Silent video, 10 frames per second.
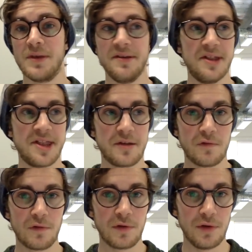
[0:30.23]
is
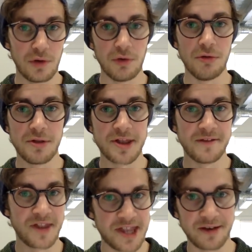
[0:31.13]
use
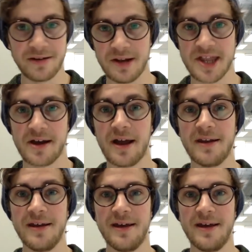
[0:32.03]
the study design.